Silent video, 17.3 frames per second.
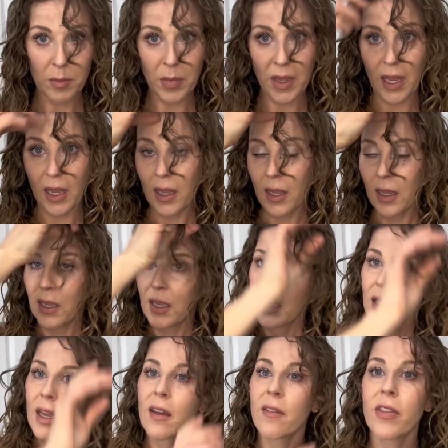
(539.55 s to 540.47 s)
But
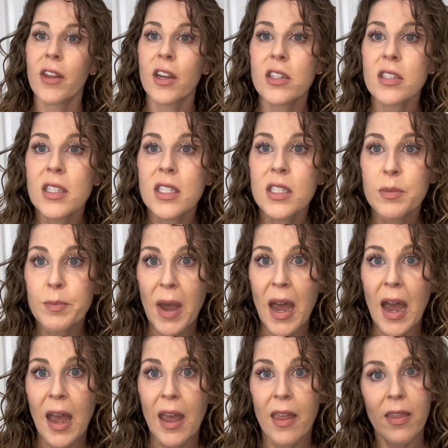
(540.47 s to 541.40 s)
if there's a
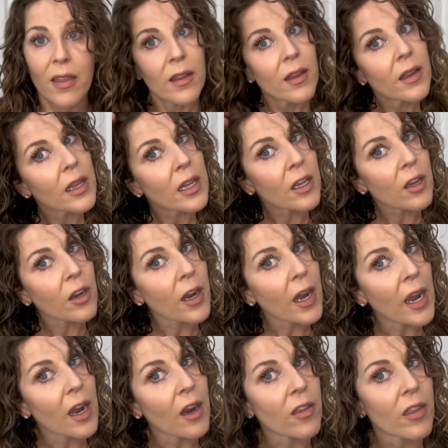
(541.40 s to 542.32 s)
spot in your
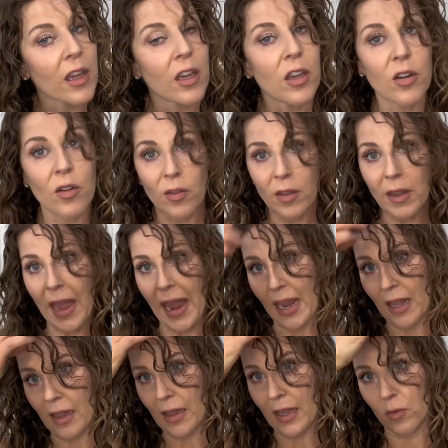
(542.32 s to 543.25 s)
hair that you don't
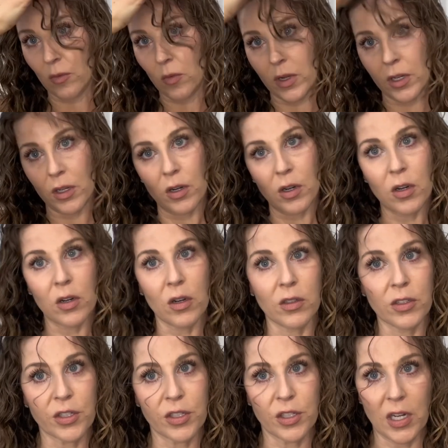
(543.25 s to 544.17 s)
like one curl
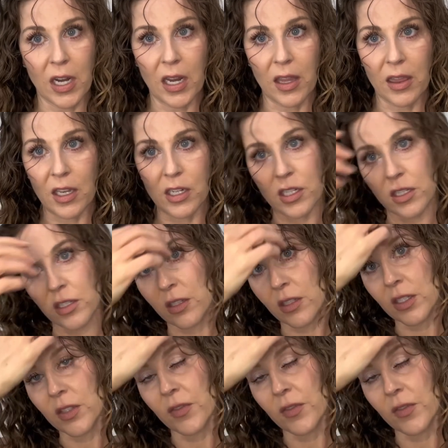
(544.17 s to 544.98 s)
strand that just looks